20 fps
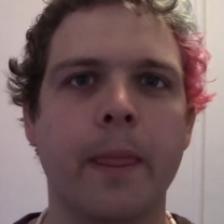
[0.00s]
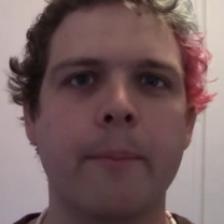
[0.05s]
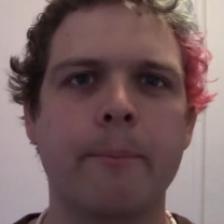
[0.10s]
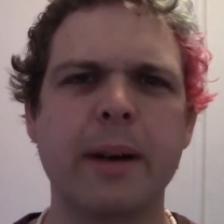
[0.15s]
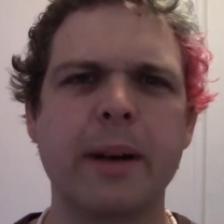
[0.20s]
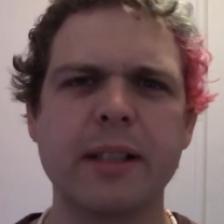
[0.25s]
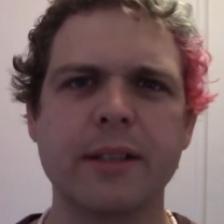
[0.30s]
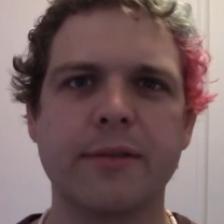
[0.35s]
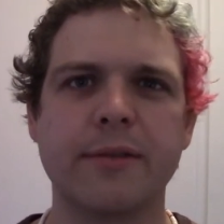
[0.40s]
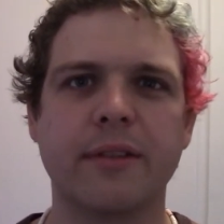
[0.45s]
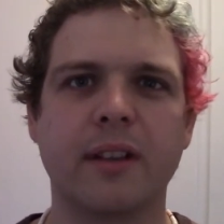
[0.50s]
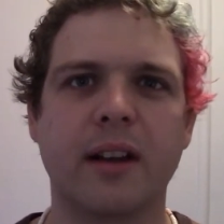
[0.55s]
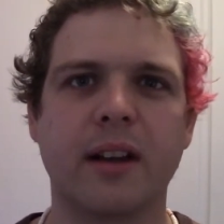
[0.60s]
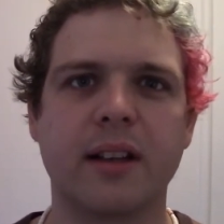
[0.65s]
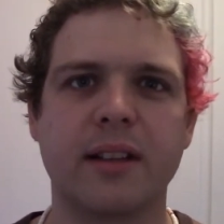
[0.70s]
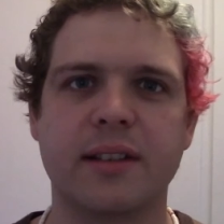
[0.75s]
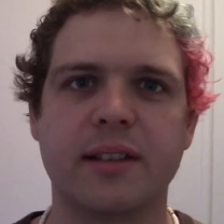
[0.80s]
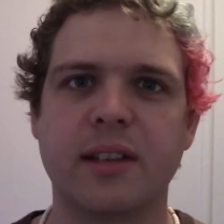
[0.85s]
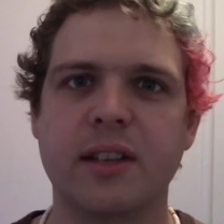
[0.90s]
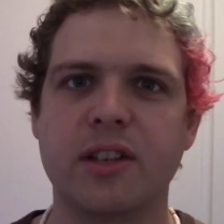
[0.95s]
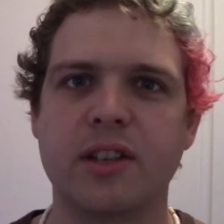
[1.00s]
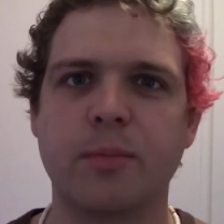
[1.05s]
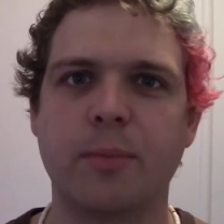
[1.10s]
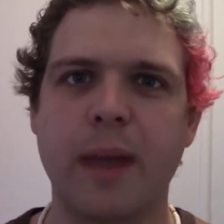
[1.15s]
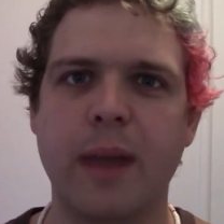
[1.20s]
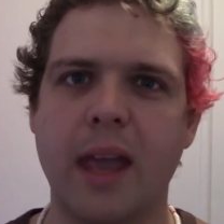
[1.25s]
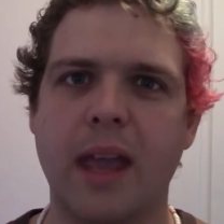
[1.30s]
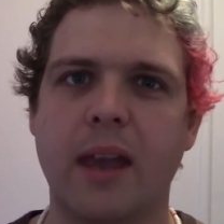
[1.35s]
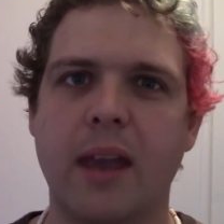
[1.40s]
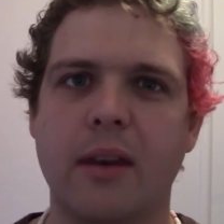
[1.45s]
Butterflies in
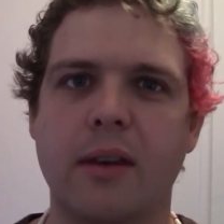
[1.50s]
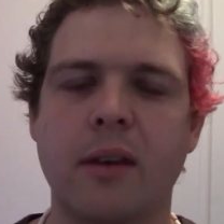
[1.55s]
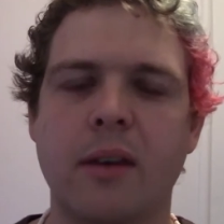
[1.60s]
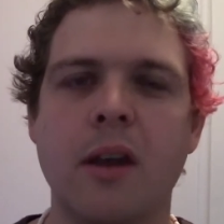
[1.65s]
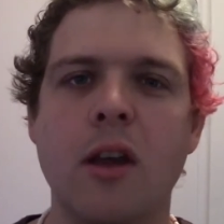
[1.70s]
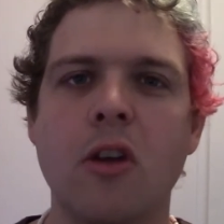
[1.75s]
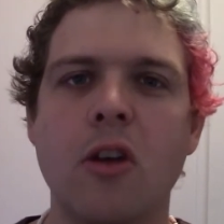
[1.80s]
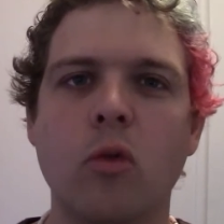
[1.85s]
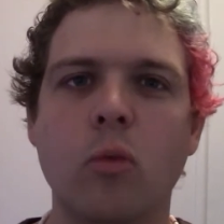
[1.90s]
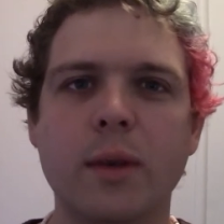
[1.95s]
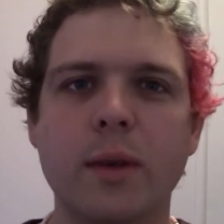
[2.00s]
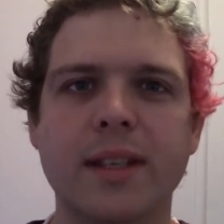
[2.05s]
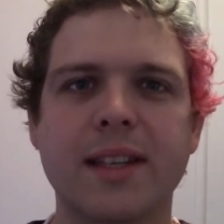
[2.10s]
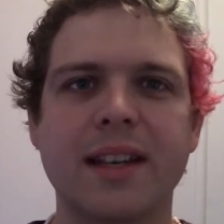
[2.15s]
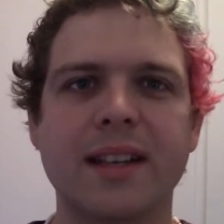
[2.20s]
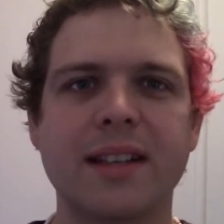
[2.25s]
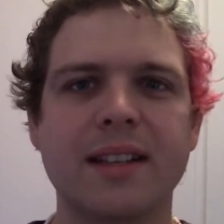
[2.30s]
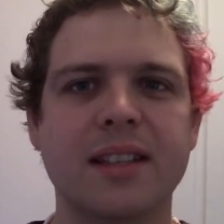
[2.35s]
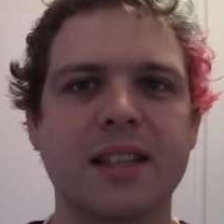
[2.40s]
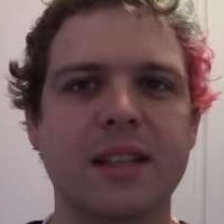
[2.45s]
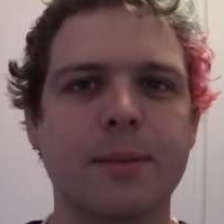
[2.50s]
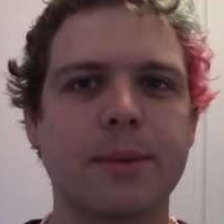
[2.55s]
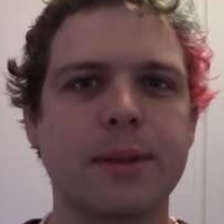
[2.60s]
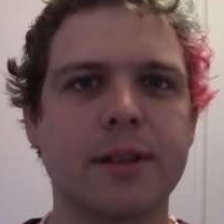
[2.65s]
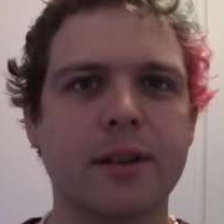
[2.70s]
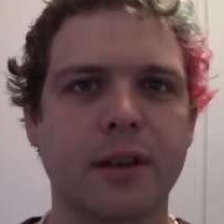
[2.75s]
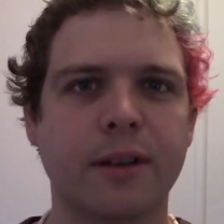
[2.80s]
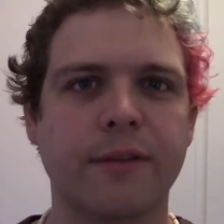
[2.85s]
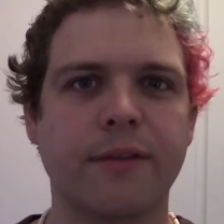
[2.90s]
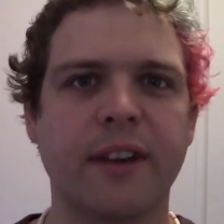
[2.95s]
Japan were seen as the
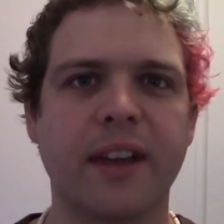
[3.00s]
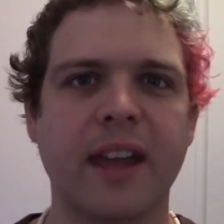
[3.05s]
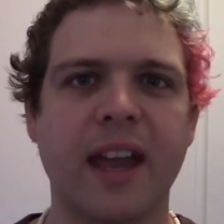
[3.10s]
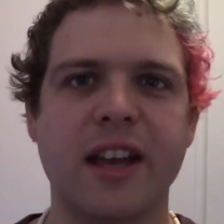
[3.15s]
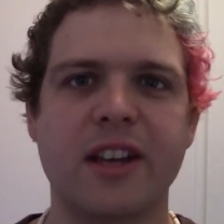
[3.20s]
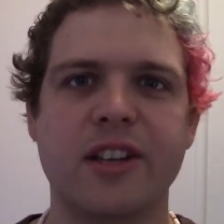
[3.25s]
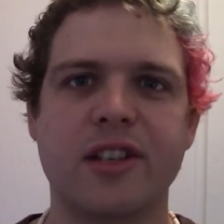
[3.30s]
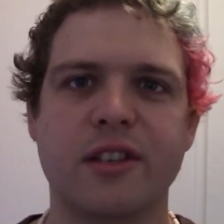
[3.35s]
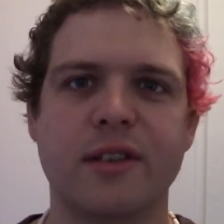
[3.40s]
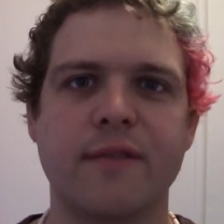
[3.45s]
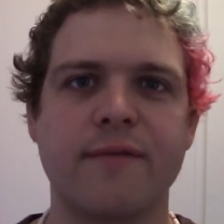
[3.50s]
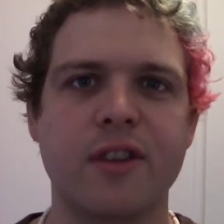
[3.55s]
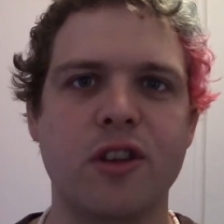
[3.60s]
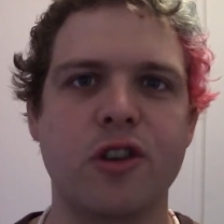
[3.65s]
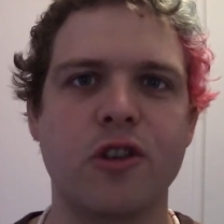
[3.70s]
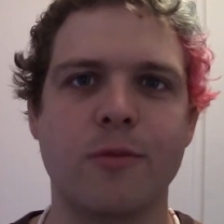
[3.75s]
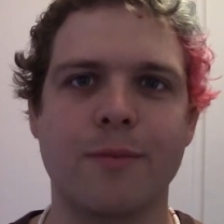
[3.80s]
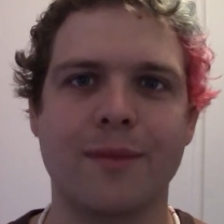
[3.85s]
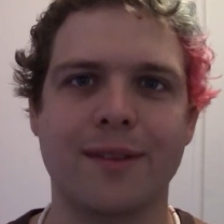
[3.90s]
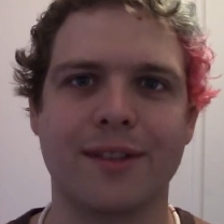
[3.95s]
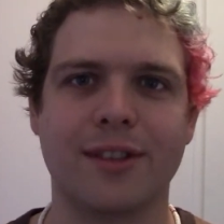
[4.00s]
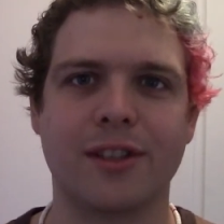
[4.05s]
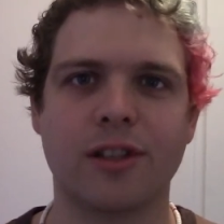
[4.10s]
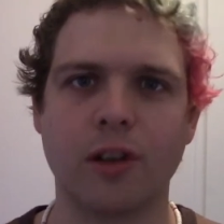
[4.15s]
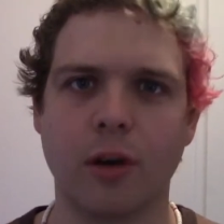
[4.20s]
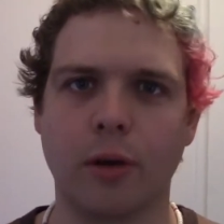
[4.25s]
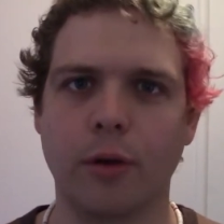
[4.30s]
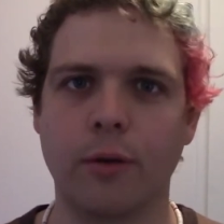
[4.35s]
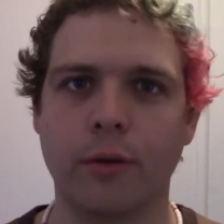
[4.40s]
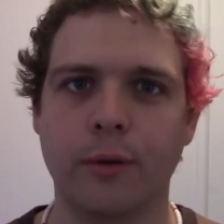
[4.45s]
personification of the human
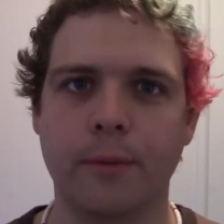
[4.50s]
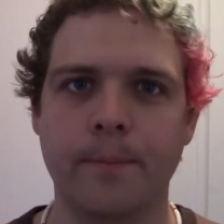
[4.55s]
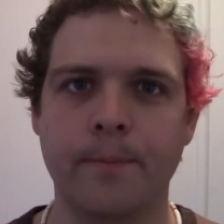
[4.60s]
soul.